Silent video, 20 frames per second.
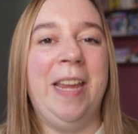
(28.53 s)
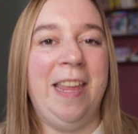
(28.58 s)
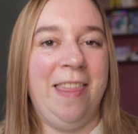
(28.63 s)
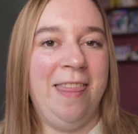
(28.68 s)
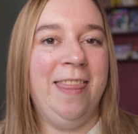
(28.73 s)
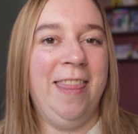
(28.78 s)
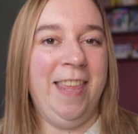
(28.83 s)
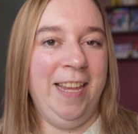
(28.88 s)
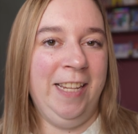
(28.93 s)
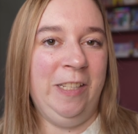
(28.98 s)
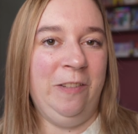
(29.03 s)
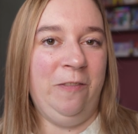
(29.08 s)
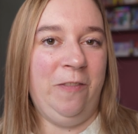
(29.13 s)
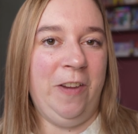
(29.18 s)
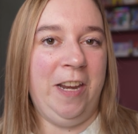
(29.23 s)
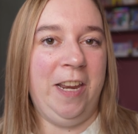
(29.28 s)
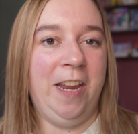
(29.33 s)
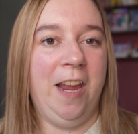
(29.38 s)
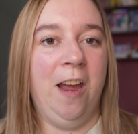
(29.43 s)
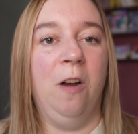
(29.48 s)
in this
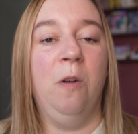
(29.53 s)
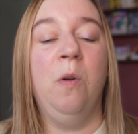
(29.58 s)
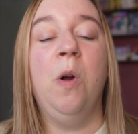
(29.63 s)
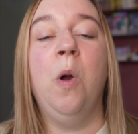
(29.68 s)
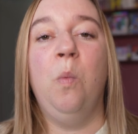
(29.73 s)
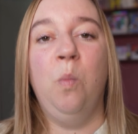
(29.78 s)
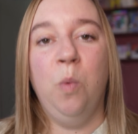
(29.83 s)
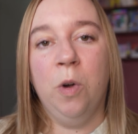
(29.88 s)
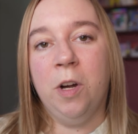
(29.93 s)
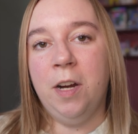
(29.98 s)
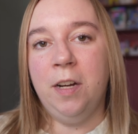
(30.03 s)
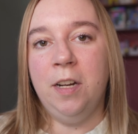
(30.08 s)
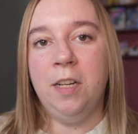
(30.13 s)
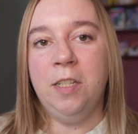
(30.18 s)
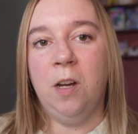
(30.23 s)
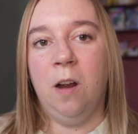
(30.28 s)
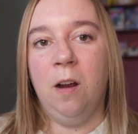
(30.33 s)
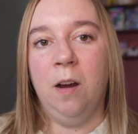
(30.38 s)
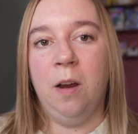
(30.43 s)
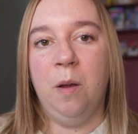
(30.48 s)
video, we're going
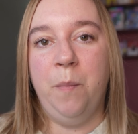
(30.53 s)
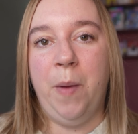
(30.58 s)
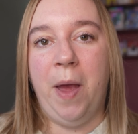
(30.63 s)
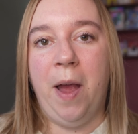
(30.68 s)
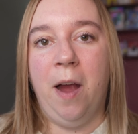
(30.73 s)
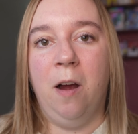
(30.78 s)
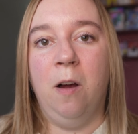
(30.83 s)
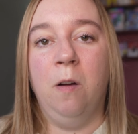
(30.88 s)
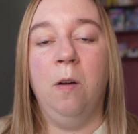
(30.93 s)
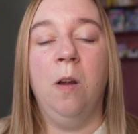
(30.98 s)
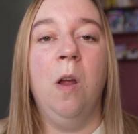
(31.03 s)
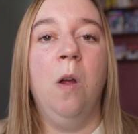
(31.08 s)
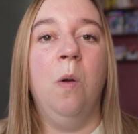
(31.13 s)
to talk about